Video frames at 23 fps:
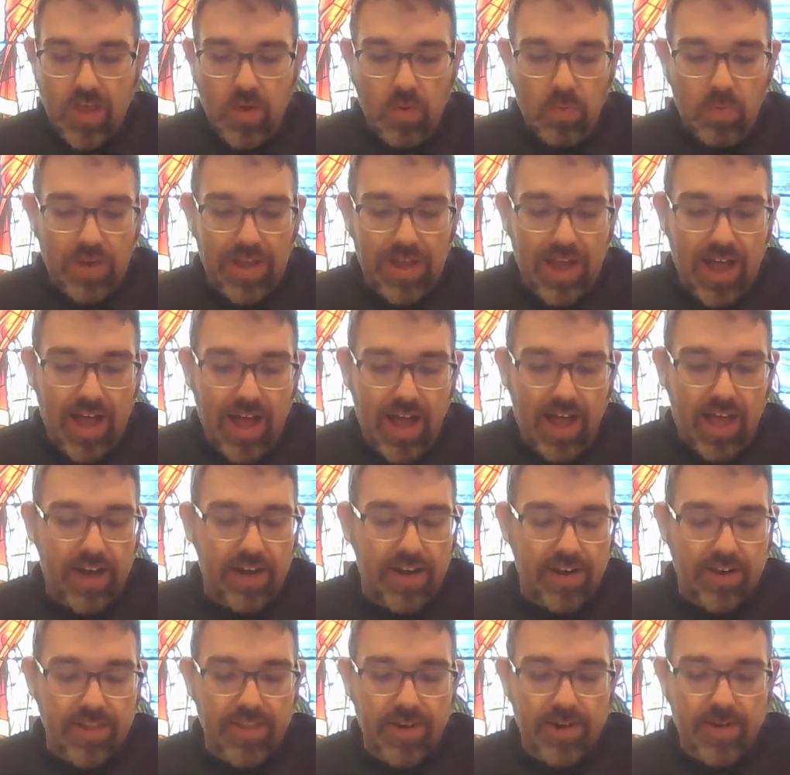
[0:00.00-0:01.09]
We
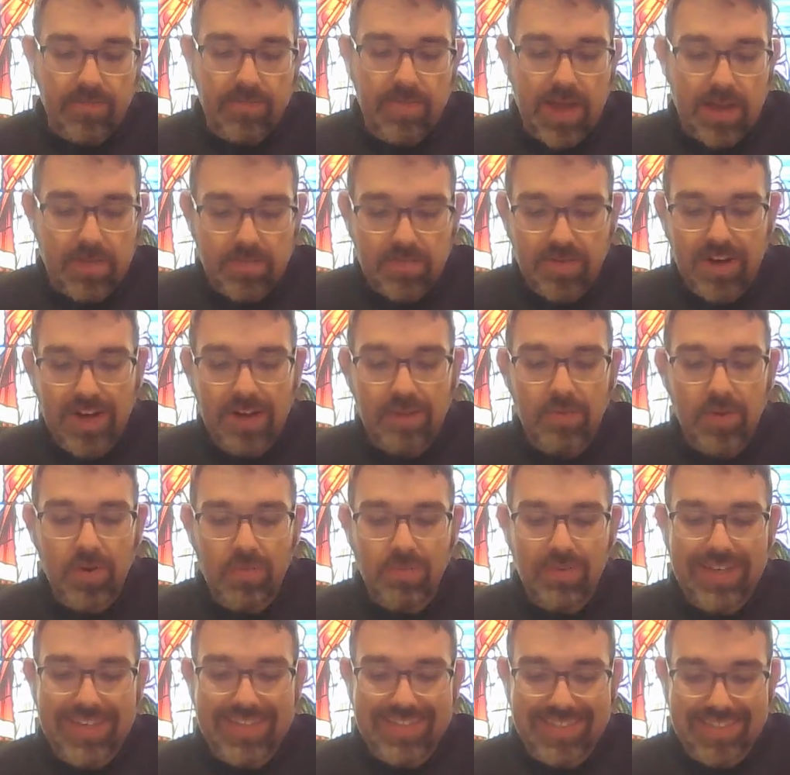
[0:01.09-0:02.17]
honor their memory when
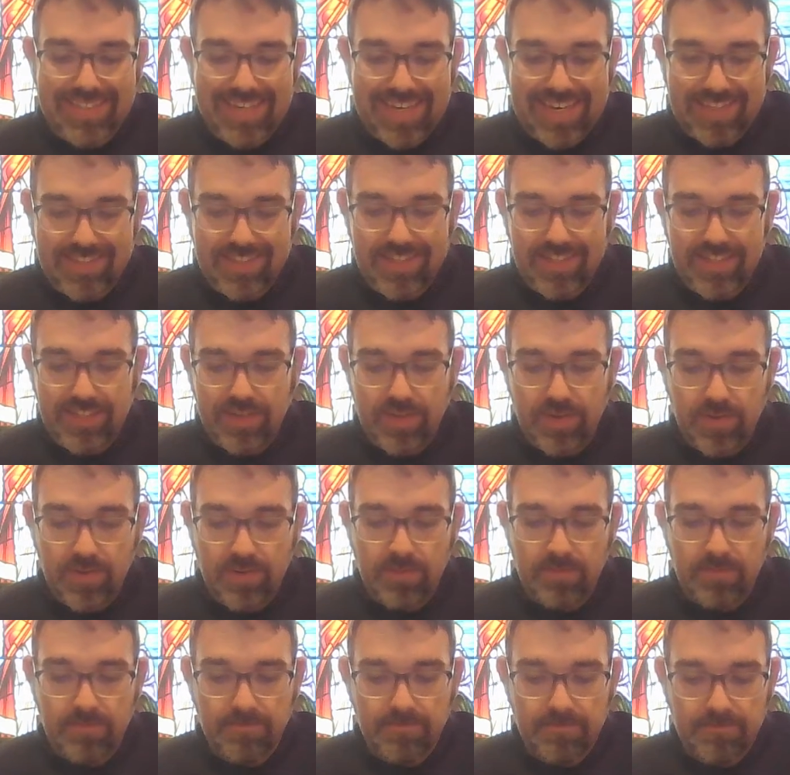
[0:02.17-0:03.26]
we seek to
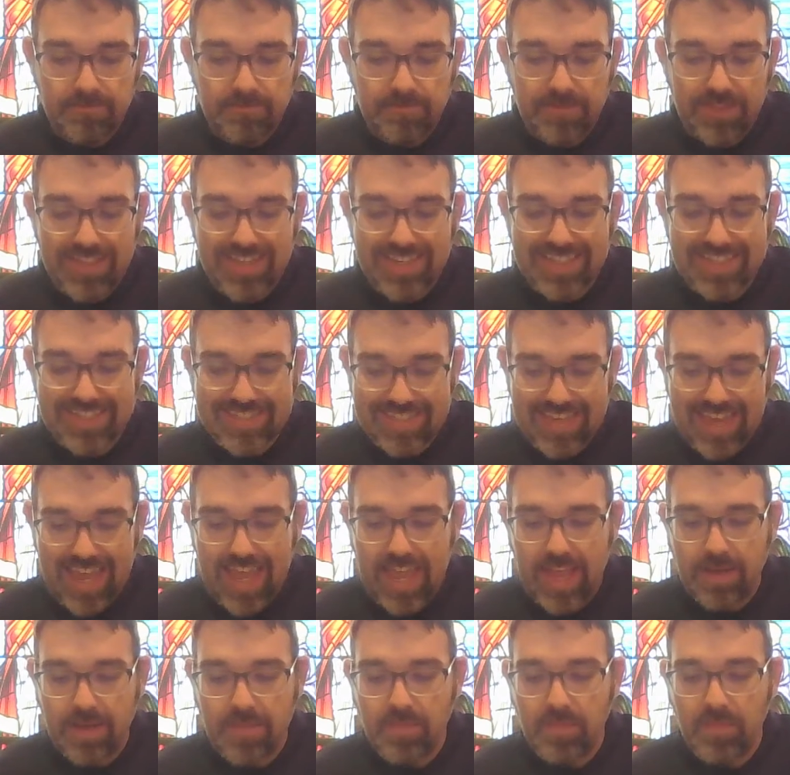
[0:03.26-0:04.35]
do the
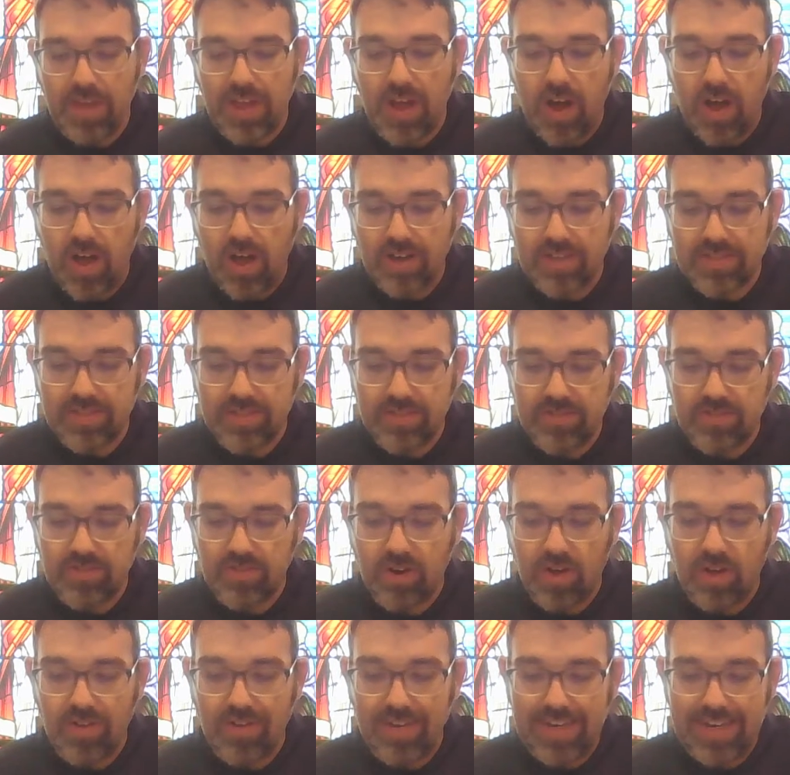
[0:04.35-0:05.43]
same. We also
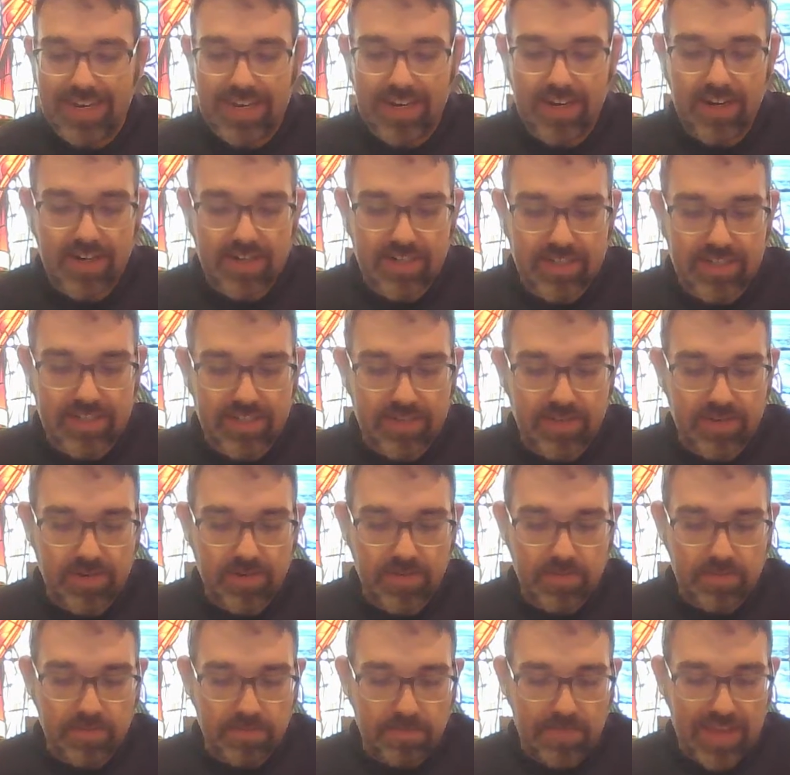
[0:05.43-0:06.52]
draw near
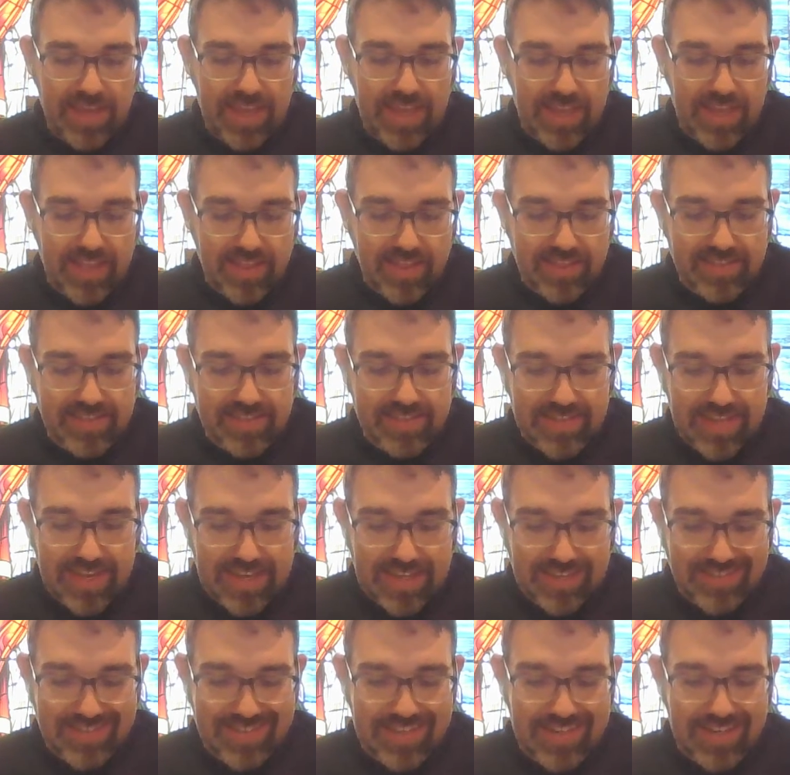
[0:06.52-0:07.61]
to being the
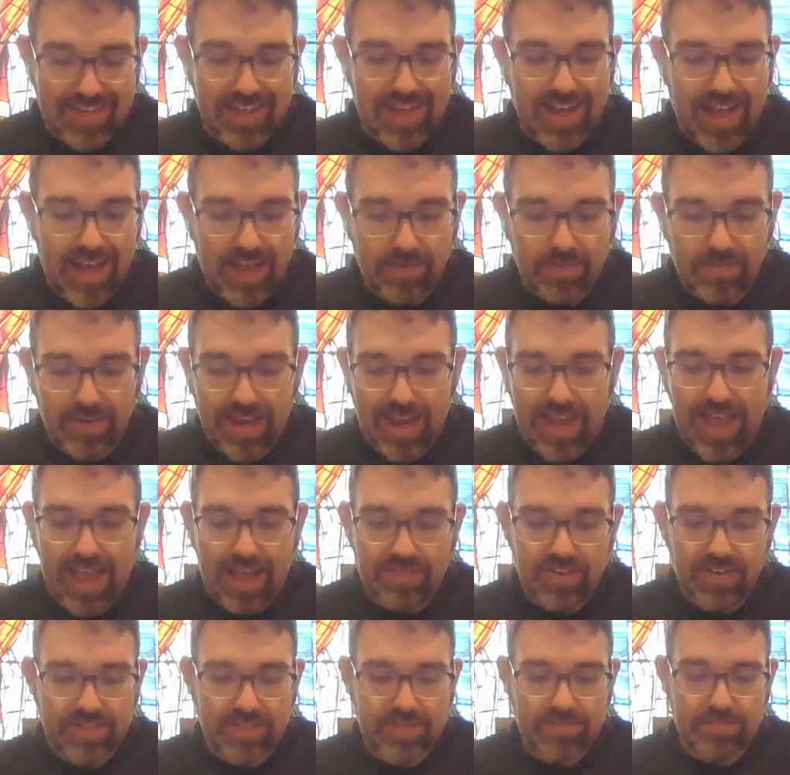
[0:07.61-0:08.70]
saints that God would
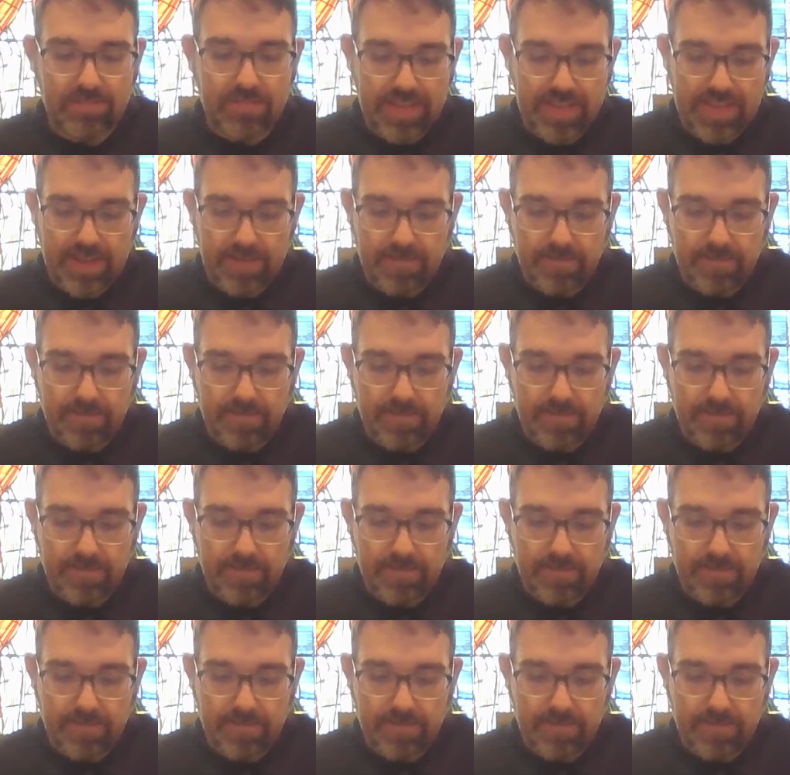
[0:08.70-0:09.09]
have us be.